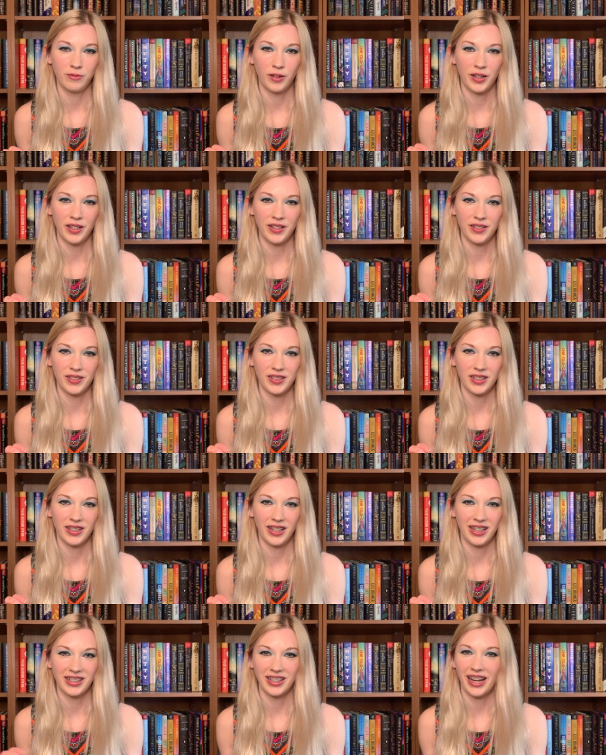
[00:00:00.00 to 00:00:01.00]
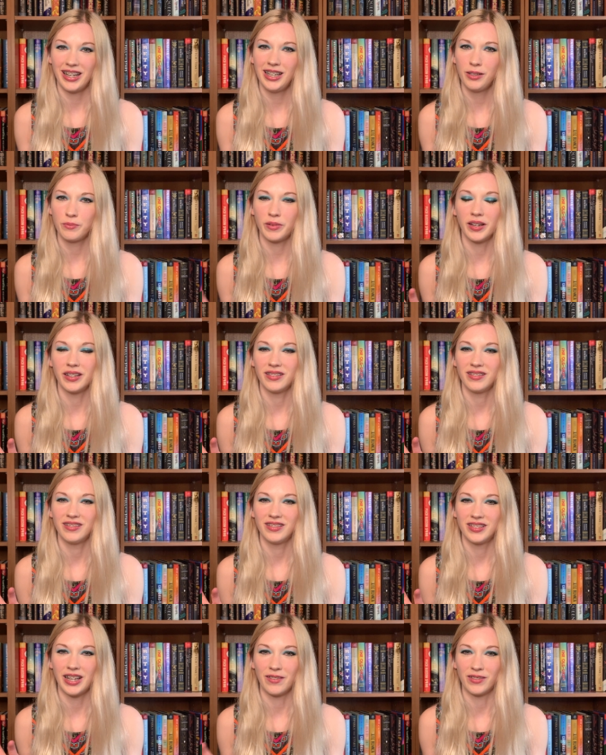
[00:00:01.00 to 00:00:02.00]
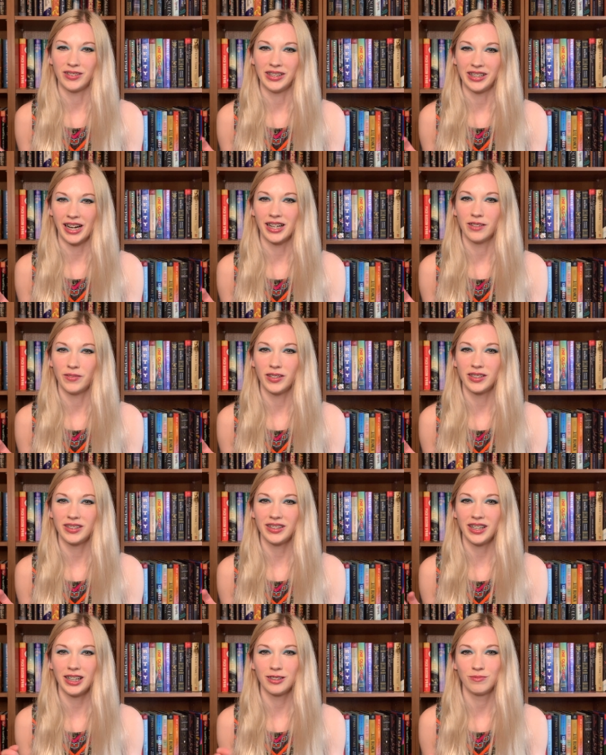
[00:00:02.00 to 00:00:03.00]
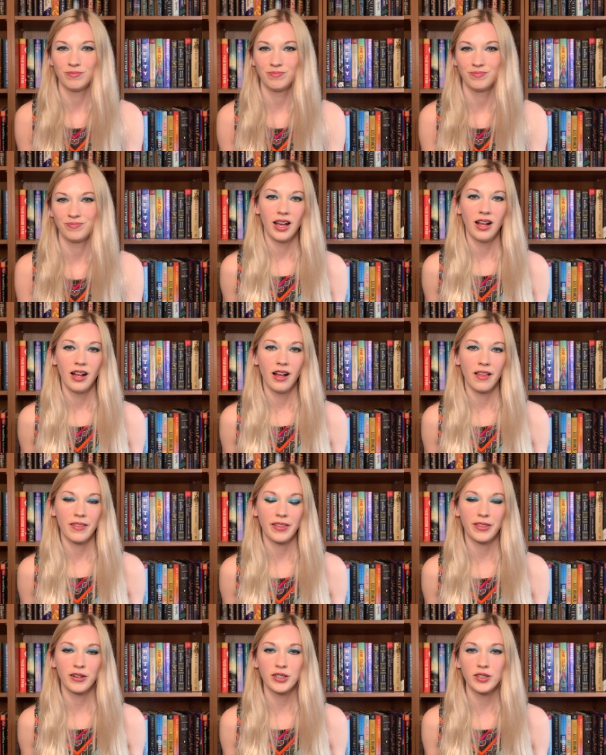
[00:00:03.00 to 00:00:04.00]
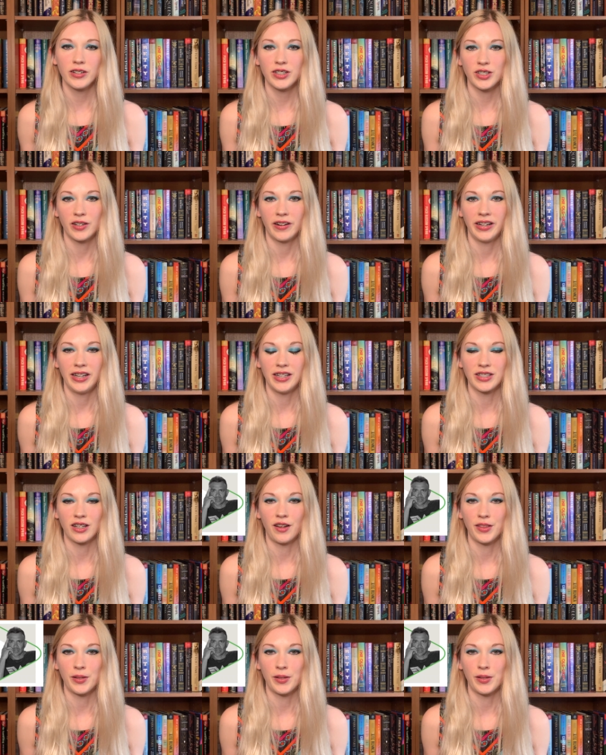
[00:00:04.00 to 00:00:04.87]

was exciting, but definitely kind of unclear. The third short story is called